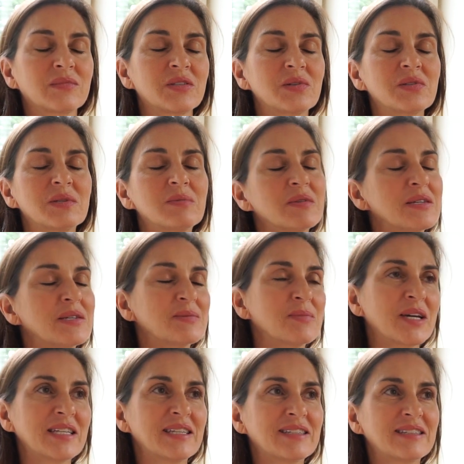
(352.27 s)
So some of these
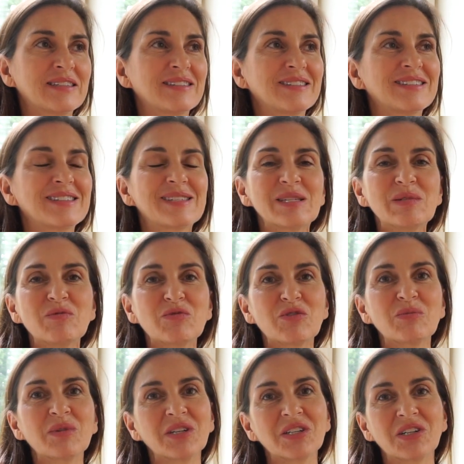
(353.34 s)
might seem
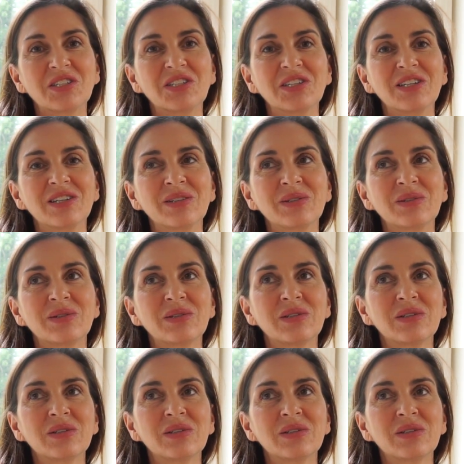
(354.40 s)
familiar to you.